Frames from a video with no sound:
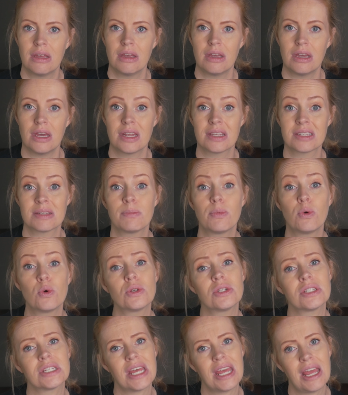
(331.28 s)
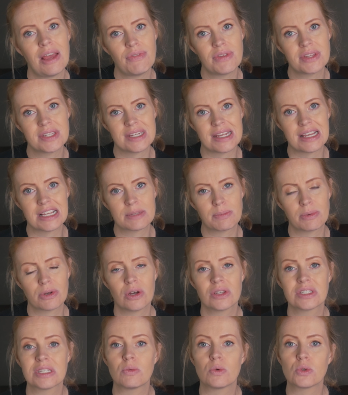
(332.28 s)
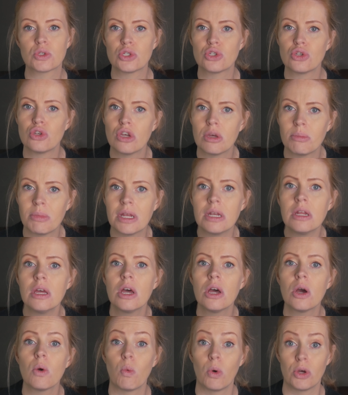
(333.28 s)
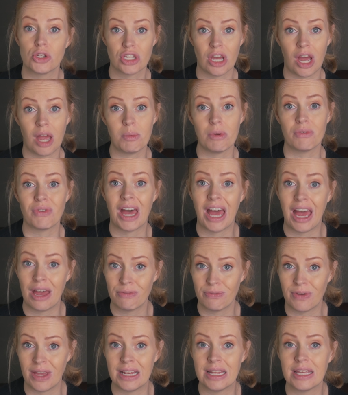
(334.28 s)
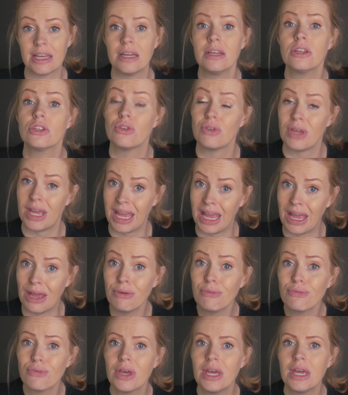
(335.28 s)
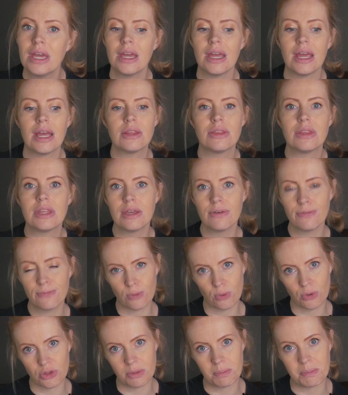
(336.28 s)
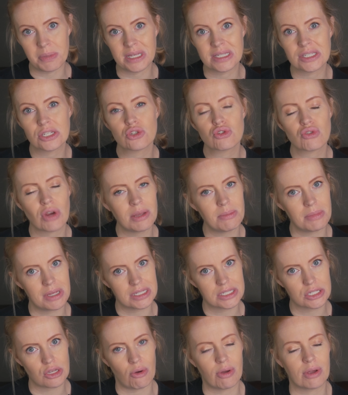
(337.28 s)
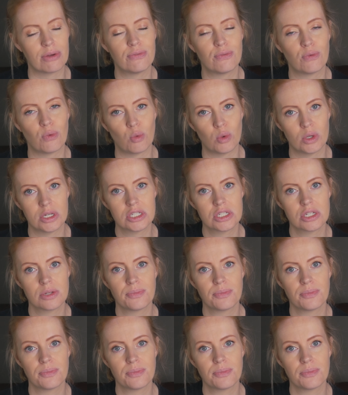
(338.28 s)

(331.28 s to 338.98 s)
It is important to have this test because it will determine what type of heart failure you have and therefore the best treatments going forward.